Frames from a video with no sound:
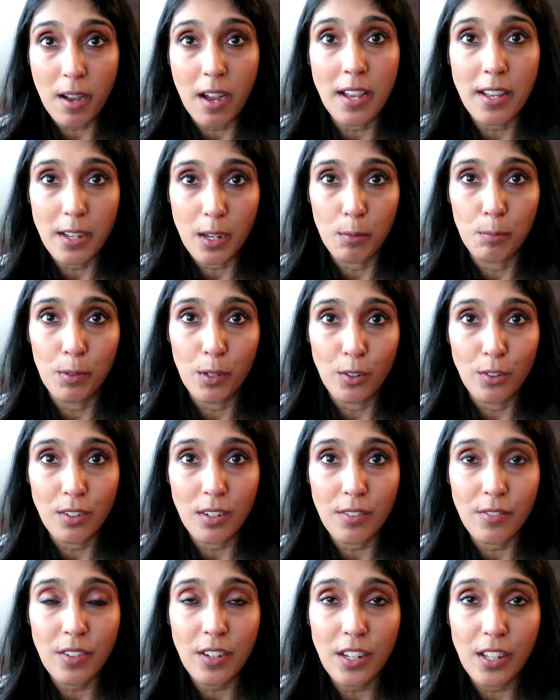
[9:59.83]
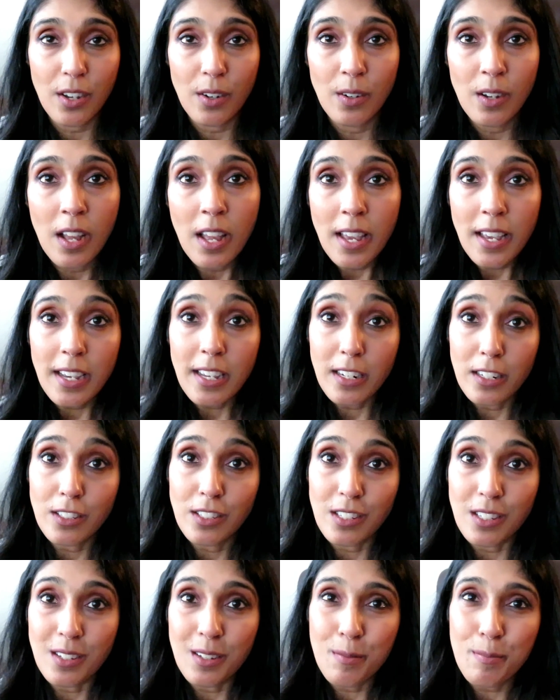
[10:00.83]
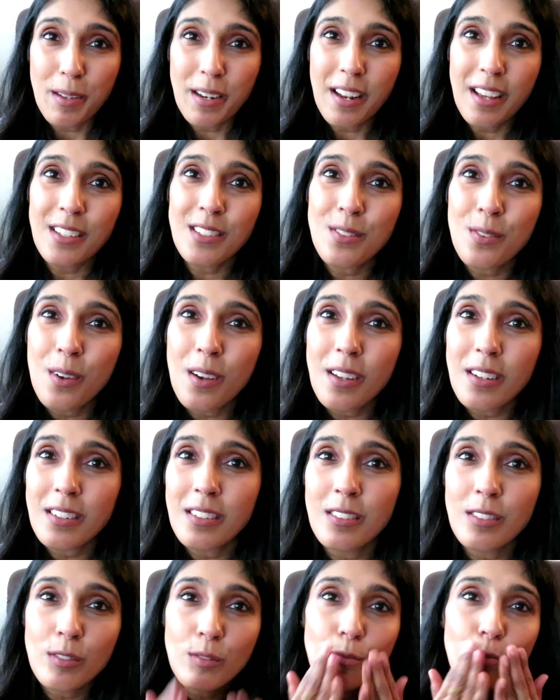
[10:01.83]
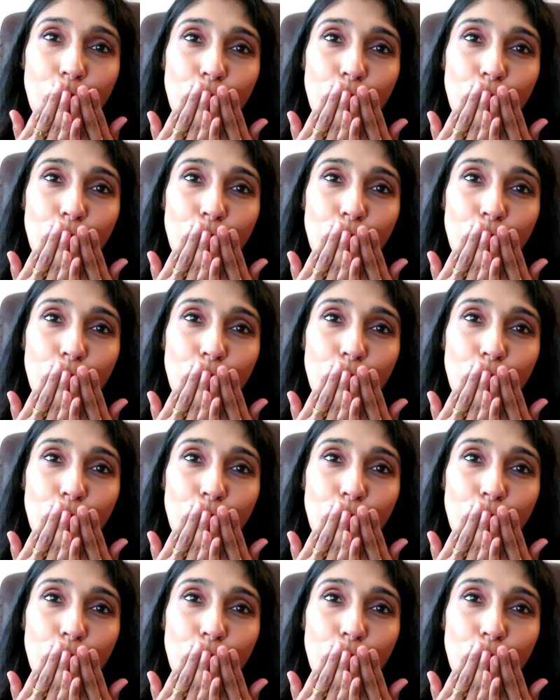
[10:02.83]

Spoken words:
I upload a video. And I'll see you in my next one.